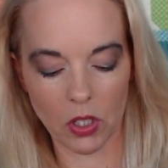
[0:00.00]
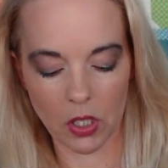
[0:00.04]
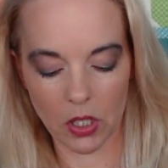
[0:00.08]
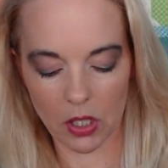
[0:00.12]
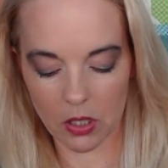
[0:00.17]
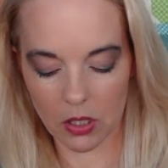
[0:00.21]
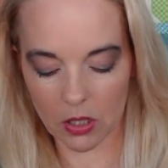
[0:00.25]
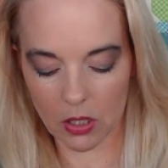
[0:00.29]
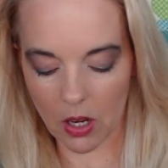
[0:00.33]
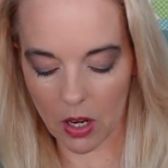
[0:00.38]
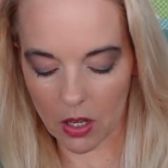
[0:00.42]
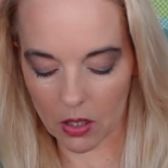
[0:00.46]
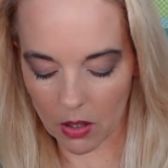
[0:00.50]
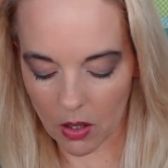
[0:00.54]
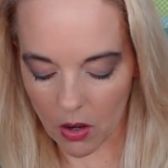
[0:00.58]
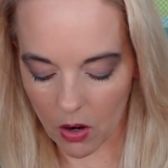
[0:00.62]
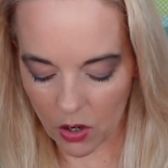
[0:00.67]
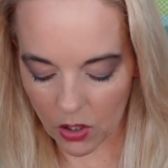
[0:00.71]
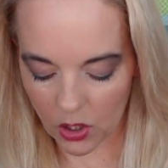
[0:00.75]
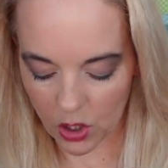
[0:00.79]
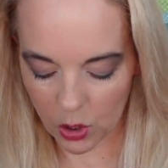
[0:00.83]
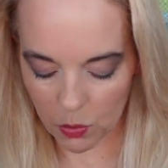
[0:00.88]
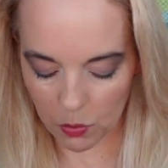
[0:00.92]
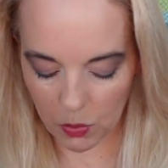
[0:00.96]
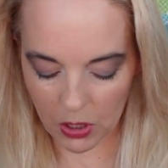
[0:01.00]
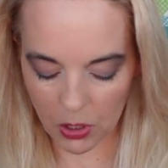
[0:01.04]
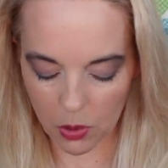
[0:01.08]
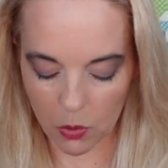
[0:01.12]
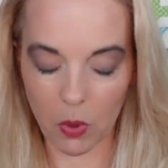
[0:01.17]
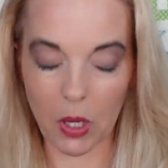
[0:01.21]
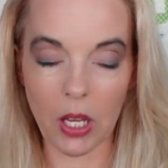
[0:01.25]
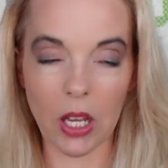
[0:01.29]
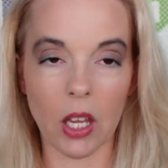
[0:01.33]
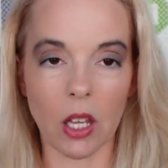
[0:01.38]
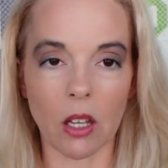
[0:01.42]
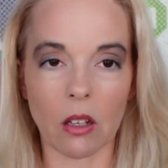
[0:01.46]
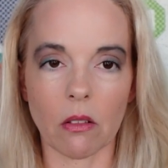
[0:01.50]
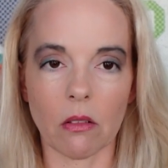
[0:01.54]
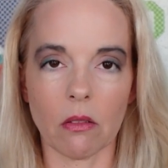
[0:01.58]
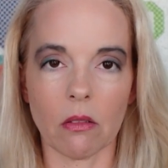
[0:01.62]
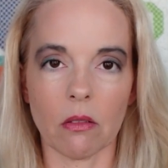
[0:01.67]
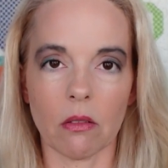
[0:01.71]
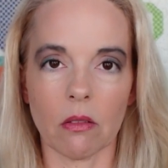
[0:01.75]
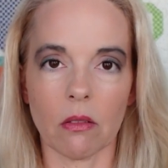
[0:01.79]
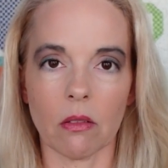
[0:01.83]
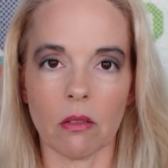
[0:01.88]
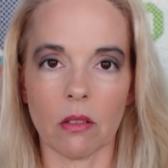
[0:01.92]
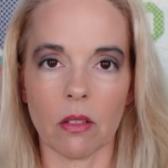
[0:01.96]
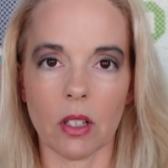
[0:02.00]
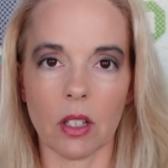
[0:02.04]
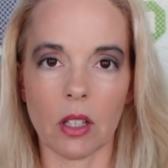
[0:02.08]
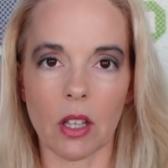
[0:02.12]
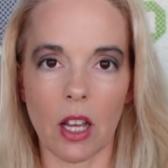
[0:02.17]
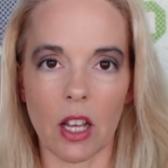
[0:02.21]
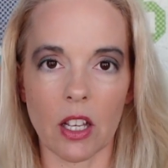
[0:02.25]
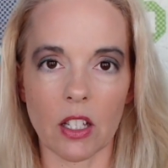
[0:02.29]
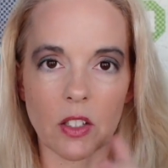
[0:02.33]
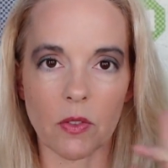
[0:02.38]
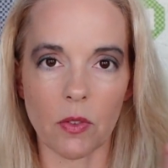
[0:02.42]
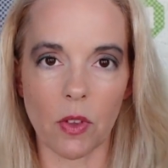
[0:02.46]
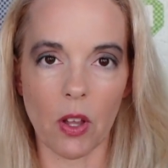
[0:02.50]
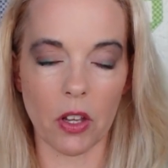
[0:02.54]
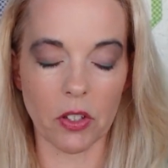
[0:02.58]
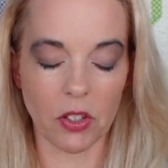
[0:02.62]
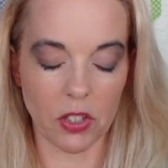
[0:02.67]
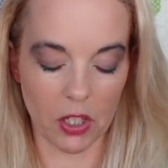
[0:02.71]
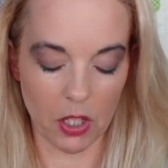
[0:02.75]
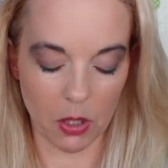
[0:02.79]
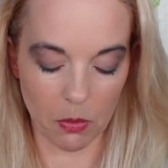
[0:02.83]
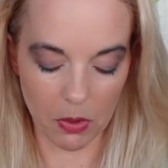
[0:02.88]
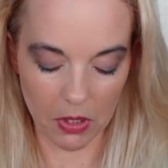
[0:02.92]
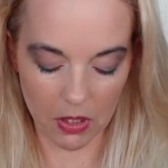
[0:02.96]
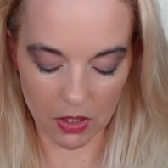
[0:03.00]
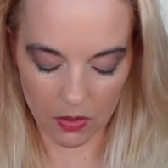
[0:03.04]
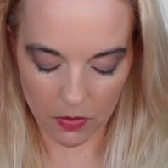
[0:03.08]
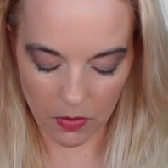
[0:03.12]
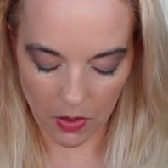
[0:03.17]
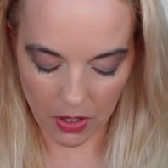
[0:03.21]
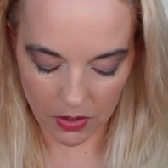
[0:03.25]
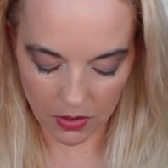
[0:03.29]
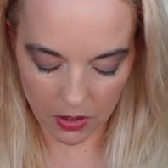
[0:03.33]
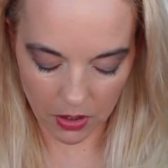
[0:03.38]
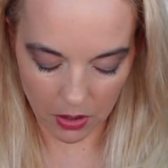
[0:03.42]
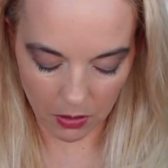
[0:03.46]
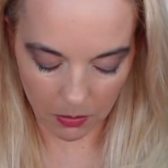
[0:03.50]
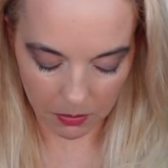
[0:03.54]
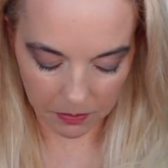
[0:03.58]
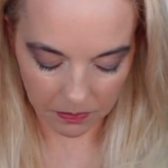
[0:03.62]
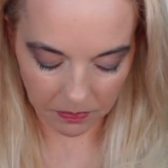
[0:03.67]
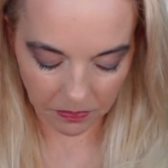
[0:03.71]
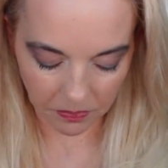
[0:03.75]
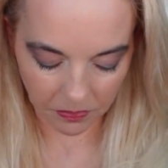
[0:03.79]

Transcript: just got launched between the last Flosstube and this Flosstube.